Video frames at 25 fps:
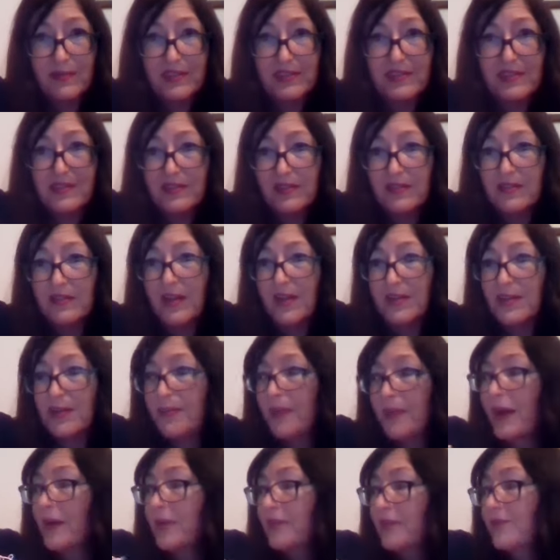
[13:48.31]
which is
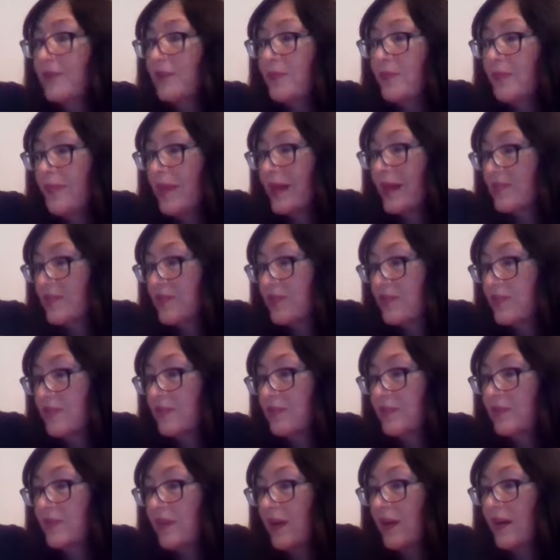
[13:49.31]
another powerful,
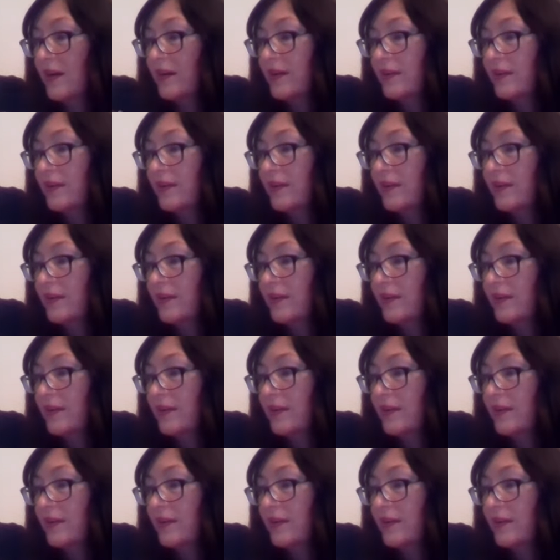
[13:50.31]
magical,